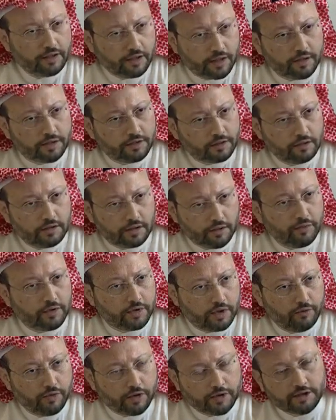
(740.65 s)
Yeah,
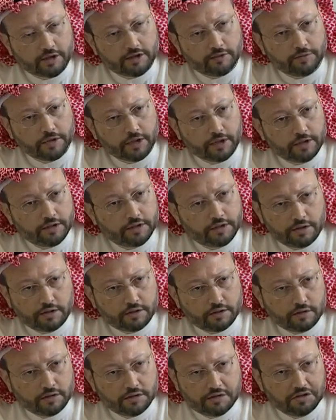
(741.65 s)
they were Kashmiris.
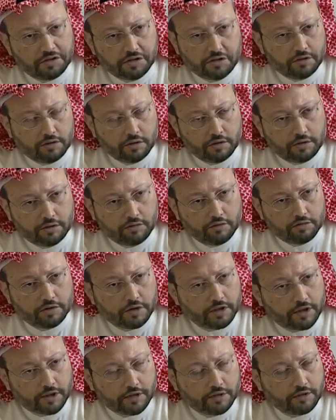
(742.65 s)
It's no
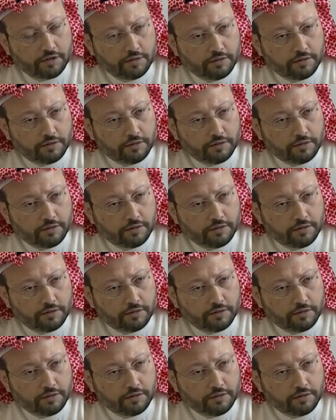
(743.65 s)
secret.